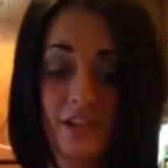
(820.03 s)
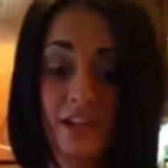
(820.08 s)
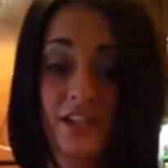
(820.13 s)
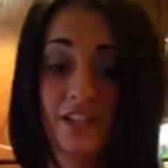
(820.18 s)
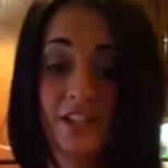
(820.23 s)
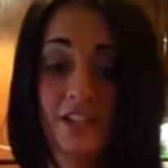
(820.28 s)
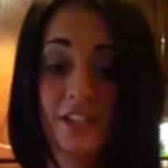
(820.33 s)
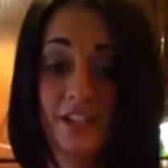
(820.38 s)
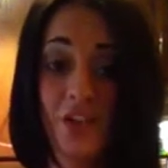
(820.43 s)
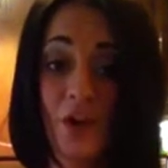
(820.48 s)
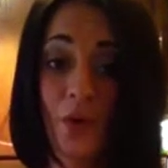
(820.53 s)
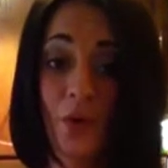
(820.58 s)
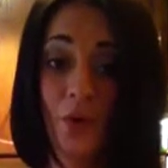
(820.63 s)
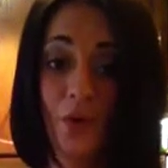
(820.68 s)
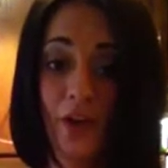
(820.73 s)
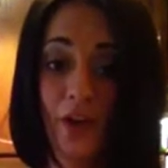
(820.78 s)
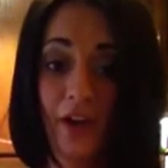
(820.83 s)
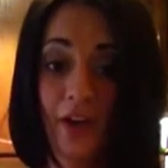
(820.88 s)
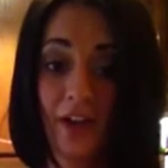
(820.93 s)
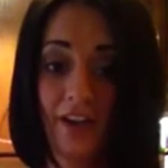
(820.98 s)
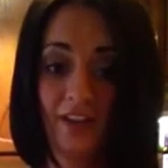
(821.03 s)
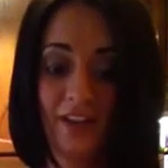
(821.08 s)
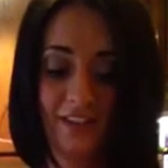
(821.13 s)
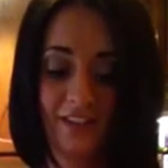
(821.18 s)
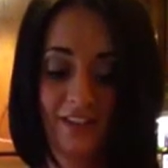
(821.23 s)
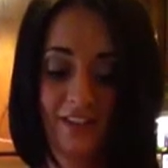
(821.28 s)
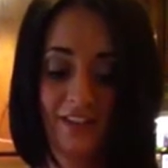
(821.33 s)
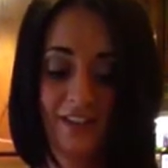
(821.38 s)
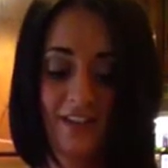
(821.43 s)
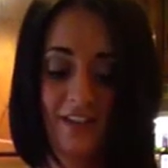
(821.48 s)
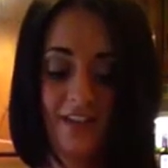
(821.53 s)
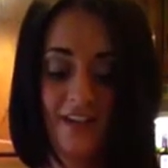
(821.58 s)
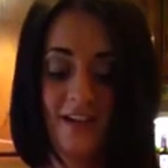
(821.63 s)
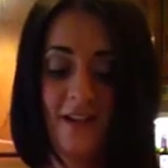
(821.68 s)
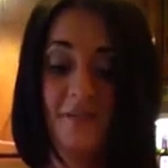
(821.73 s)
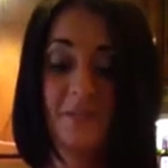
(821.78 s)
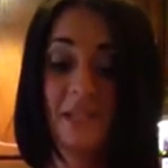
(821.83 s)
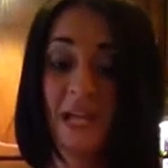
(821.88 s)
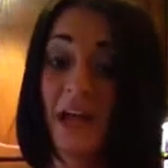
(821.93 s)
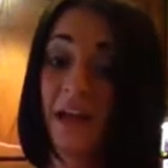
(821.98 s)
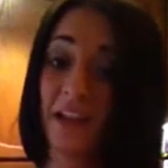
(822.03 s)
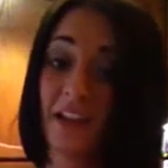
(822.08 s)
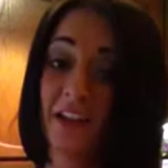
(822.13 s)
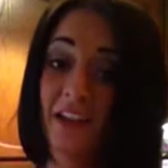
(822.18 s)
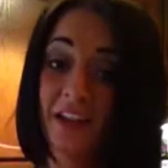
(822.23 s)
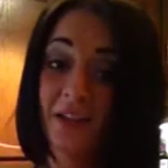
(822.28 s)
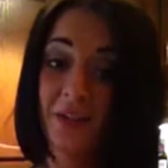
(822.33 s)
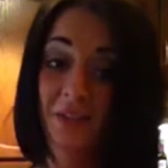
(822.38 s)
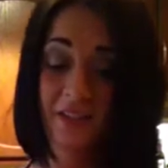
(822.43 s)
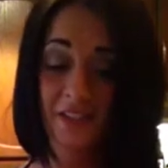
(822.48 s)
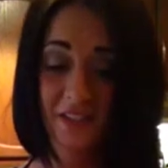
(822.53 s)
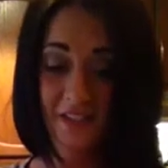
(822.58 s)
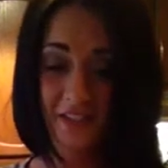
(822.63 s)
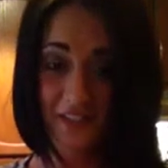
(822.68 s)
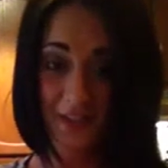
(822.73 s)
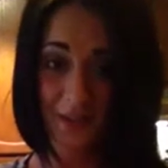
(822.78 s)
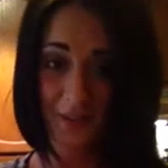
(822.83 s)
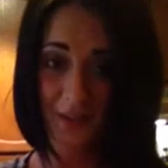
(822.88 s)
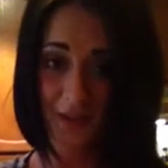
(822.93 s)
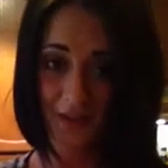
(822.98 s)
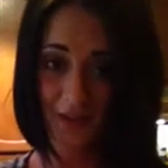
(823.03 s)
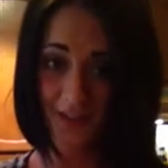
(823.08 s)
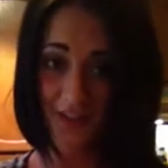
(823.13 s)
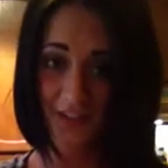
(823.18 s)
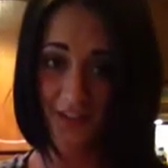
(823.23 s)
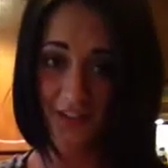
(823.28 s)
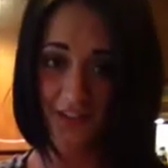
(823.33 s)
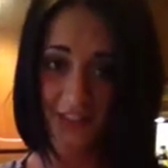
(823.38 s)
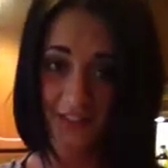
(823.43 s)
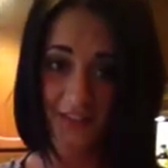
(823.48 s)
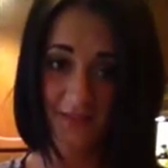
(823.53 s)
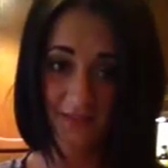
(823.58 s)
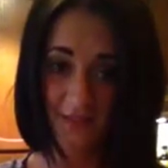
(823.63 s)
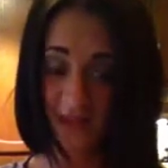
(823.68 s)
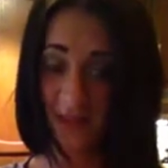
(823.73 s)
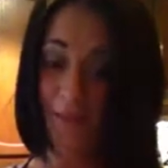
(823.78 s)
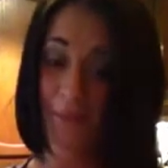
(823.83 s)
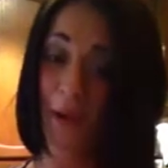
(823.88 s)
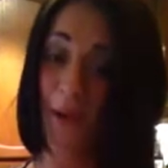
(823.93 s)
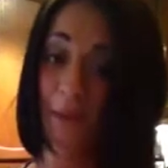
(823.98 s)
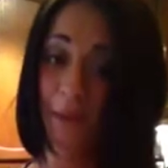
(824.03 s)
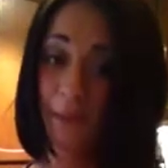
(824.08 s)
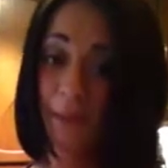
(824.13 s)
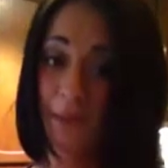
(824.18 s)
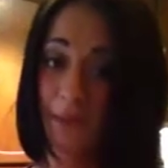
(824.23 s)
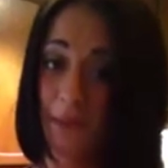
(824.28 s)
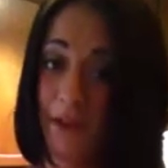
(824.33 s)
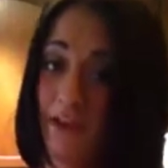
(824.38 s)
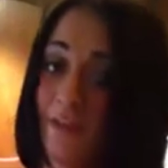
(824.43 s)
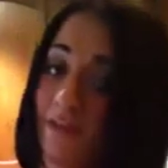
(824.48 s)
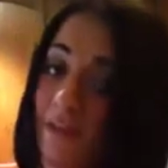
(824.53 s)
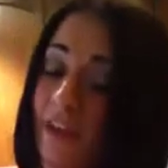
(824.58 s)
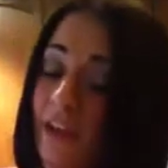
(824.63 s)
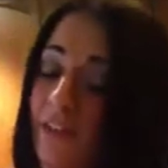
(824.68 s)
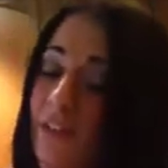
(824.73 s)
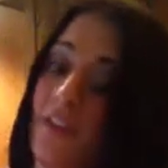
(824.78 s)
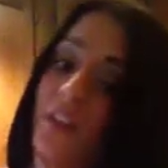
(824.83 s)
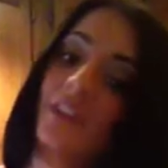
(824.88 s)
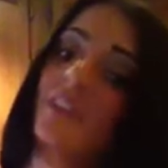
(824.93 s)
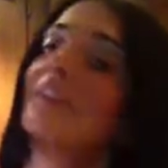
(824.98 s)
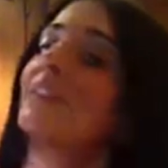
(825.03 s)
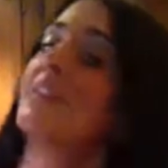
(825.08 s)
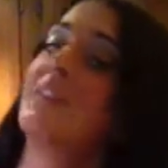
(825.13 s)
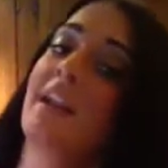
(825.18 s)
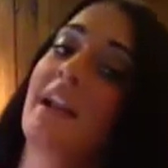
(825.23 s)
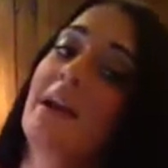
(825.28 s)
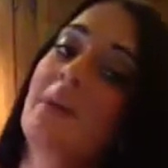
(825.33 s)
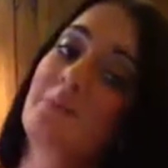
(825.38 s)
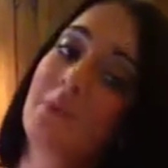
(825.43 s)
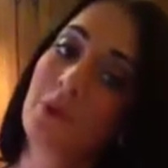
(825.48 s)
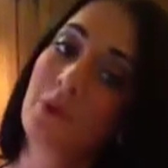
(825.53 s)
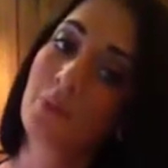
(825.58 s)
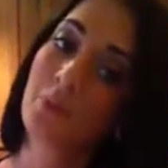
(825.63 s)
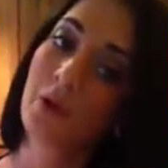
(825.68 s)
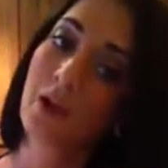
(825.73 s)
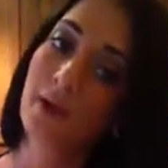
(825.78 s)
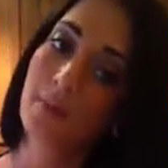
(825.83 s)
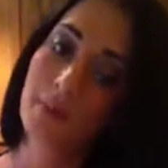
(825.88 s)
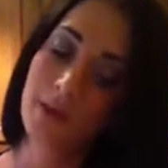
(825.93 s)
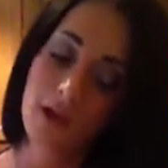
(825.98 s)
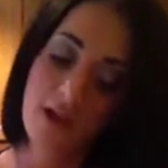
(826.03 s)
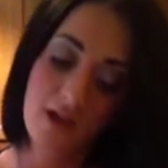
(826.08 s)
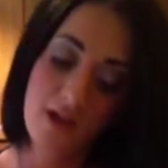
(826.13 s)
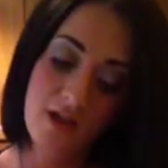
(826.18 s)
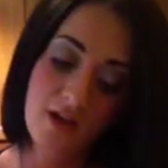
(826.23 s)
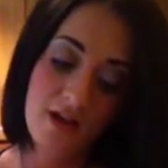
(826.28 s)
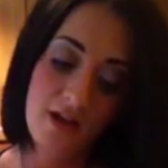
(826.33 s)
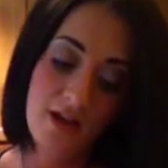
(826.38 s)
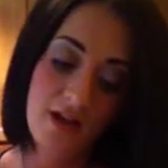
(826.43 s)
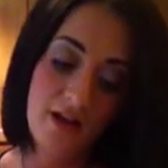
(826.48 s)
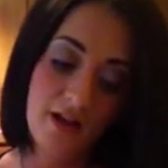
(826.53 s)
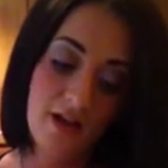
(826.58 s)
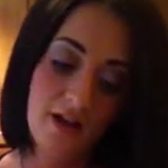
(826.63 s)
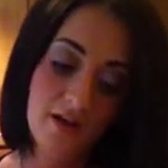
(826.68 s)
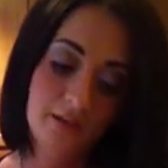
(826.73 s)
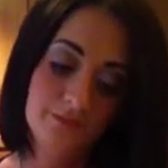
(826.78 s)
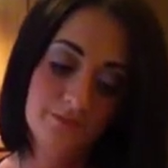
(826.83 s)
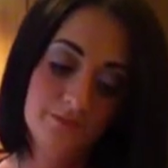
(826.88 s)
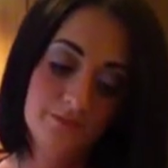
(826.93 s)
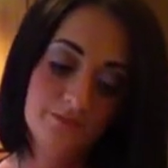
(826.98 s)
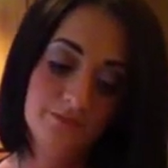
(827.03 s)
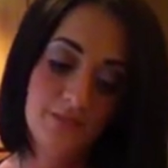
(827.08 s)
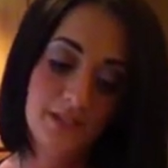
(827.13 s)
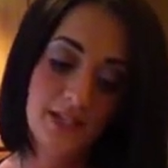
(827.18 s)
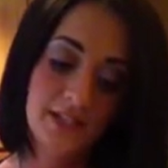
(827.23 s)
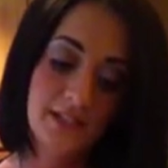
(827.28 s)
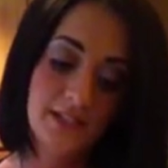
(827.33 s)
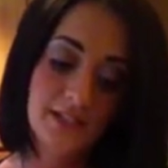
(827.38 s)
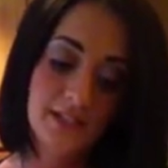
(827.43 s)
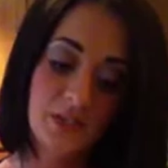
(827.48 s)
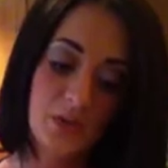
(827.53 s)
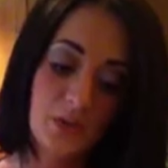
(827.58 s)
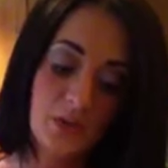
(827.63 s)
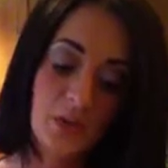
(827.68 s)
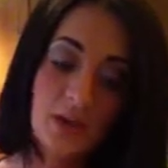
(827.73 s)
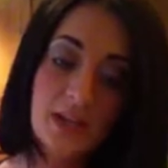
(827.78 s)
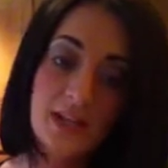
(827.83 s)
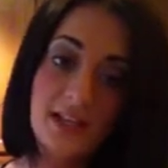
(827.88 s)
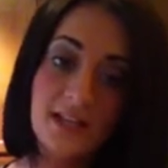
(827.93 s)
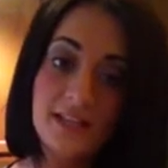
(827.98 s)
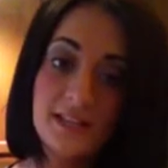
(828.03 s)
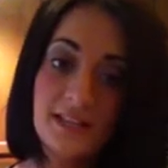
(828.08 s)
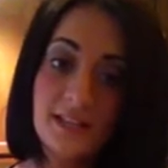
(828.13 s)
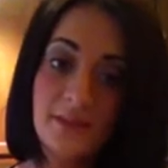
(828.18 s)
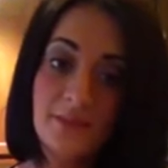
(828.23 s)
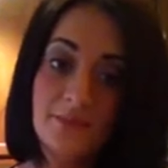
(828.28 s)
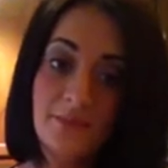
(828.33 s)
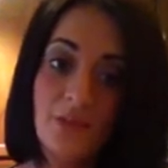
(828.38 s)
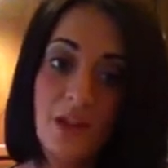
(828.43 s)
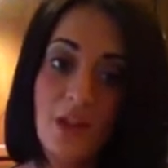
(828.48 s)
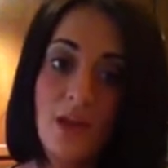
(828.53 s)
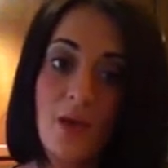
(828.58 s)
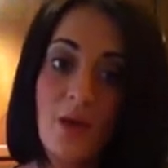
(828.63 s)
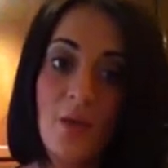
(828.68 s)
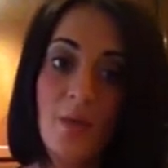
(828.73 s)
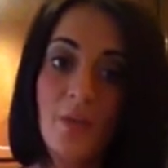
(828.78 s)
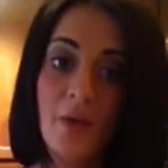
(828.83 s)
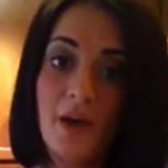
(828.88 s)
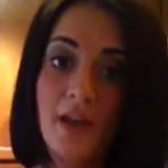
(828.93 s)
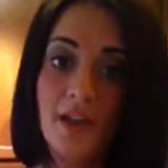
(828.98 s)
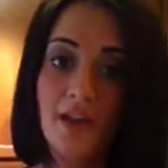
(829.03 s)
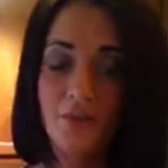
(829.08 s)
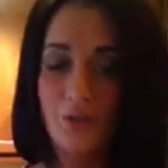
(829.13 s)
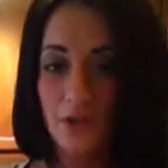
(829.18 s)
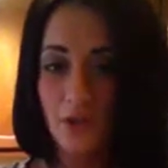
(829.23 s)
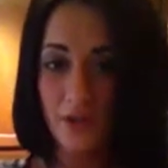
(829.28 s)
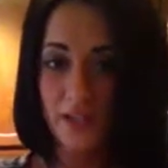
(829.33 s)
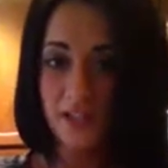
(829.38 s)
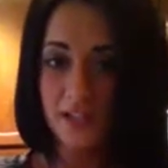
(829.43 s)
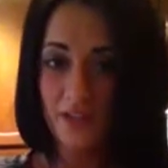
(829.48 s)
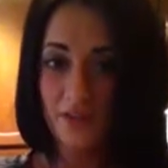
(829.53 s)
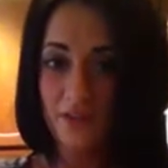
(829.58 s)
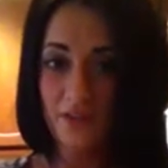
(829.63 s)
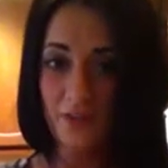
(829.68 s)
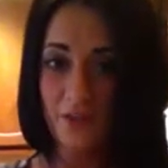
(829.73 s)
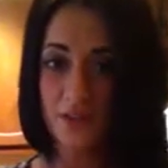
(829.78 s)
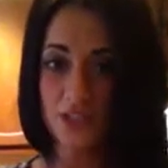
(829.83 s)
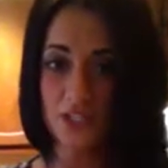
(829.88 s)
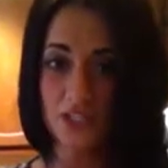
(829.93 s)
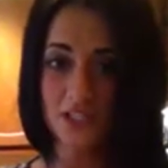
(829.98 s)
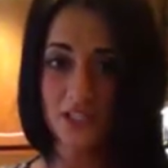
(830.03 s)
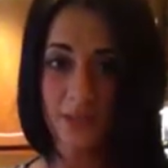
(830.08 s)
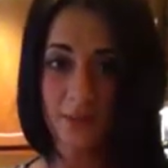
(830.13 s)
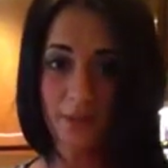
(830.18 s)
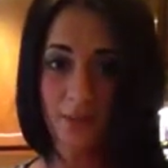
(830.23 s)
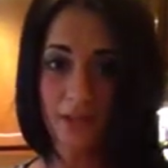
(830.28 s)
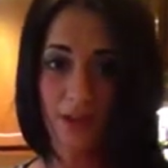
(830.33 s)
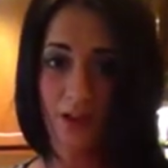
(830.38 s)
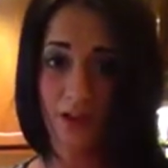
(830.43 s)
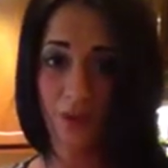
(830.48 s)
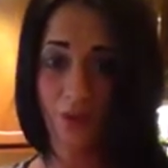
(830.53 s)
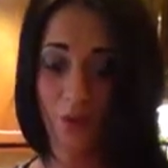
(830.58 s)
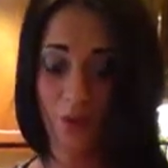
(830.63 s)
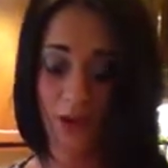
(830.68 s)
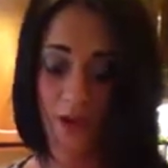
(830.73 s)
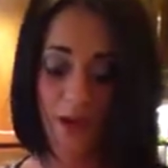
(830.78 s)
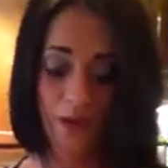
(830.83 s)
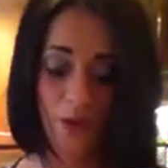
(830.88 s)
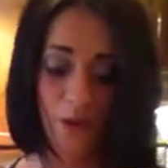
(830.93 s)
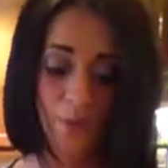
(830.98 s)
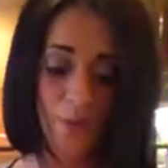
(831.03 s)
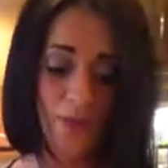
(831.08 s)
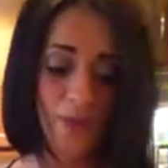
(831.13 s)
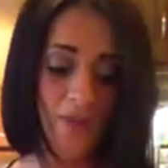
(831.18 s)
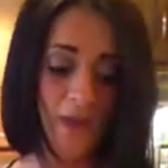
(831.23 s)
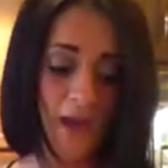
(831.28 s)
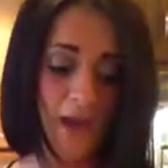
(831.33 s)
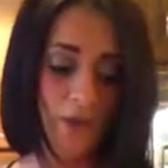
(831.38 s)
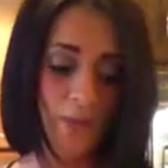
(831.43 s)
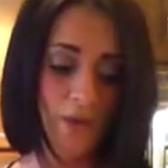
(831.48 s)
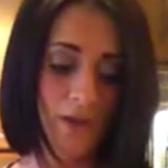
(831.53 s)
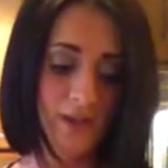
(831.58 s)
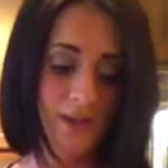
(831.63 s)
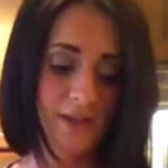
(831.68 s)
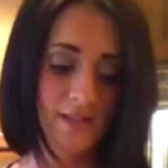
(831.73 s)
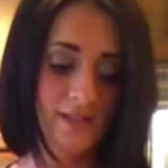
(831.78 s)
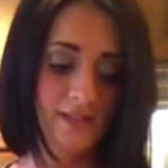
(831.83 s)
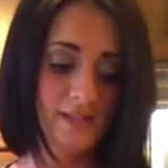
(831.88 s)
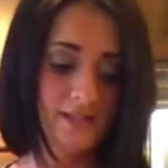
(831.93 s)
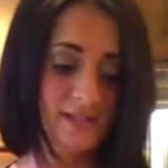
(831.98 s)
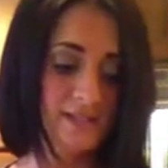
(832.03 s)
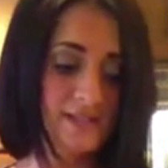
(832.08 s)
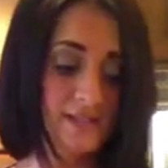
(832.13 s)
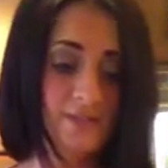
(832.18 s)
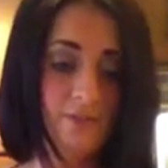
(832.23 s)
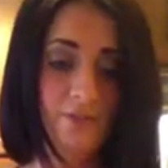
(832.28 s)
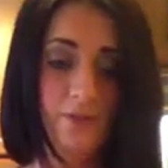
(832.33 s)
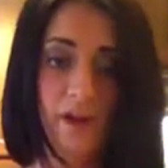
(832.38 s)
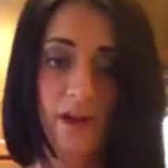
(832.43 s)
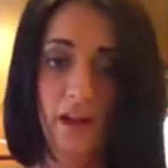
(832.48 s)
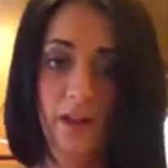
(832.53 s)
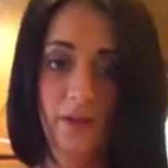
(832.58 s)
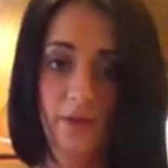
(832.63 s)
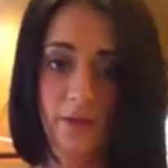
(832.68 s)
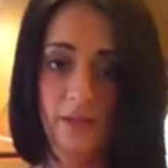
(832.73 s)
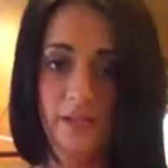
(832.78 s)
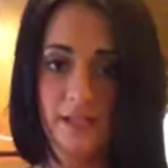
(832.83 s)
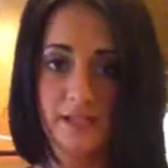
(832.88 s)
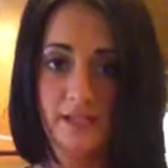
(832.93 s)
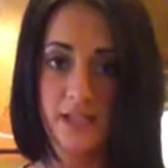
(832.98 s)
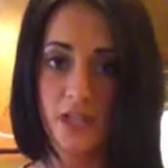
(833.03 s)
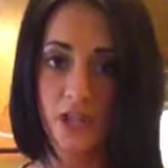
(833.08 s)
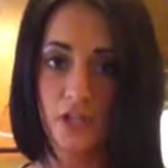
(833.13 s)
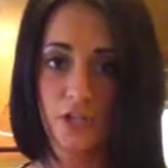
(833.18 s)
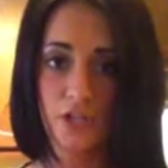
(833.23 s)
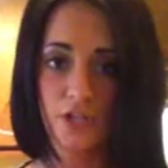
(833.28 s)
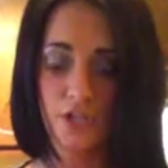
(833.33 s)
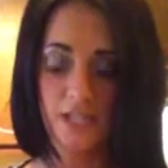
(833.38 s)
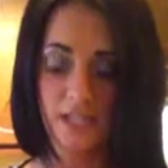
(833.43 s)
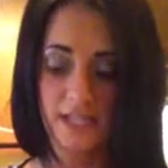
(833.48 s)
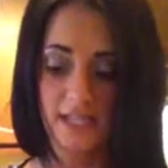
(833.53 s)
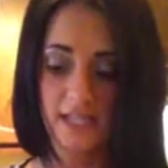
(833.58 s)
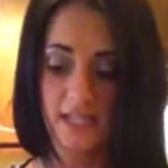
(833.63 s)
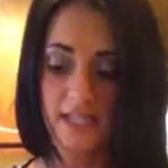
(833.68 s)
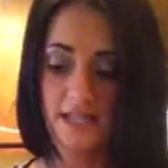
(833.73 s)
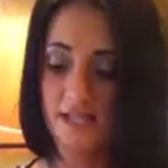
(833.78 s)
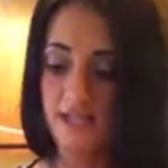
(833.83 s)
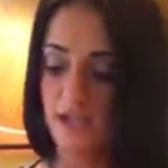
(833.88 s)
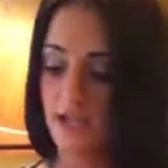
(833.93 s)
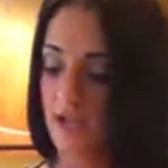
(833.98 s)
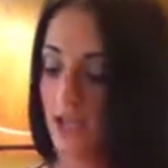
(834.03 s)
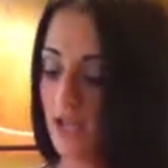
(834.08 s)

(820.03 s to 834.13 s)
It's so good. I'm telling you, this is like my favorite, probably my favorite thing that I meal prep, because it's so quick and easy. But if you guys have any questions, let me know. I hope that that was easy to follow and easy to understand.